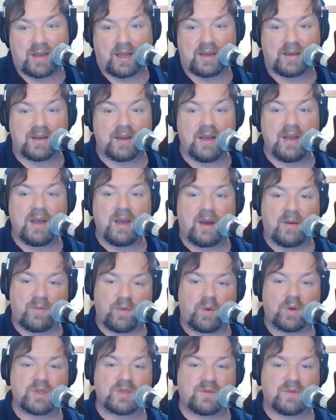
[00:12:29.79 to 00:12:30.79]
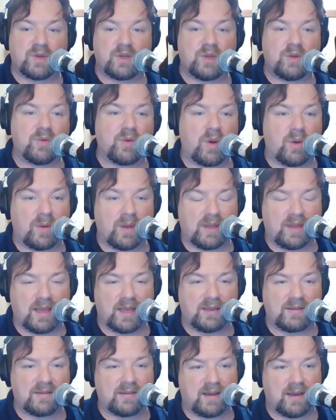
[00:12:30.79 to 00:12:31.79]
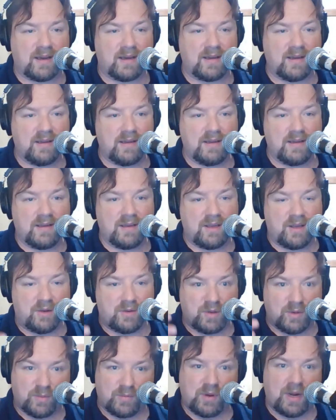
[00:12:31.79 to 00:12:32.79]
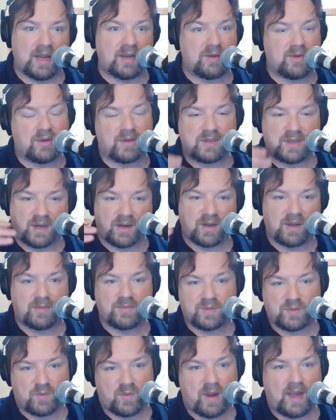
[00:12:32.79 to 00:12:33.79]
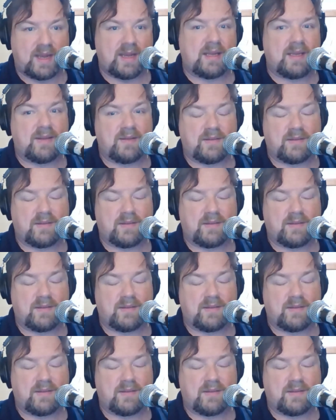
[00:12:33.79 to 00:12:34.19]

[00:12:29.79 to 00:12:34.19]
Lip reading: And of course, for you, knowing that, your brand new guitar comes ready.